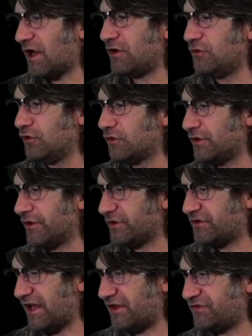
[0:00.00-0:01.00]
nuclear
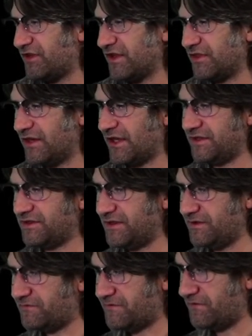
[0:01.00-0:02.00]
testing in the
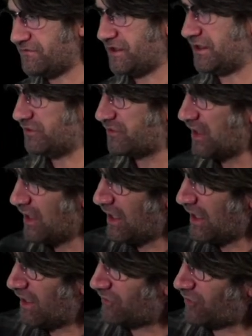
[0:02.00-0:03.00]
1950s.
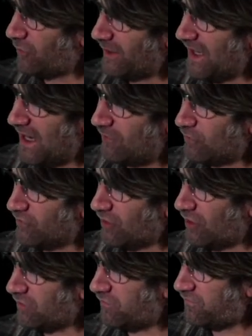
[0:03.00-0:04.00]
And so we have what's
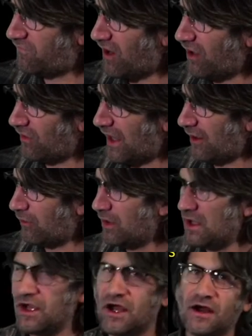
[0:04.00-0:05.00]
called fallout
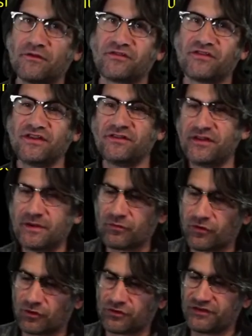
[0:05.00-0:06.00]
of
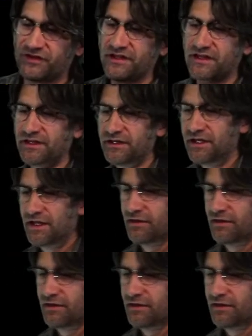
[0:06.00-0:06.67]
cesium-13 that